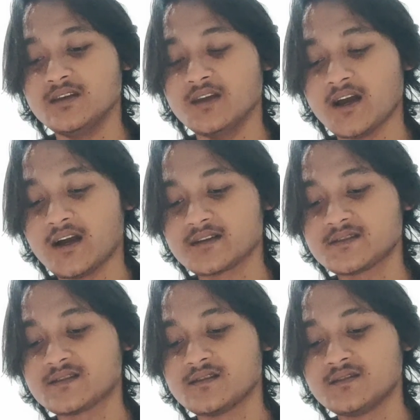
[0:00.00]
He
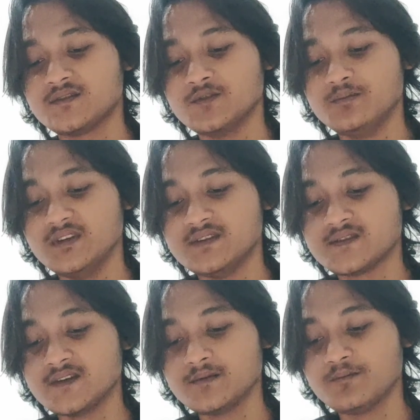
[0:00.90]
asked to be
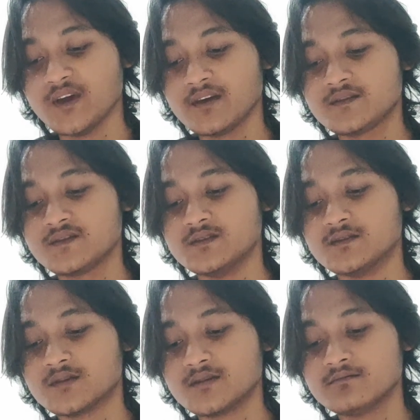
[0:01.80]
sent back to
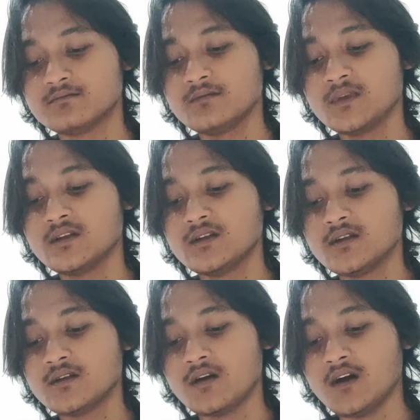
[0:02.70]
the realm
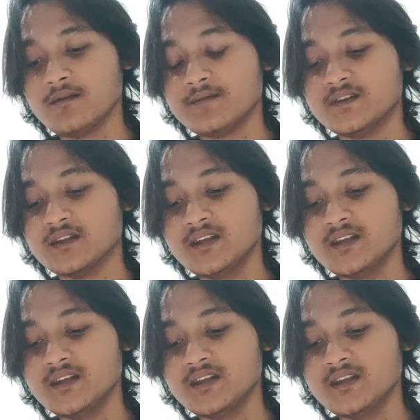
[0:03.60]
of the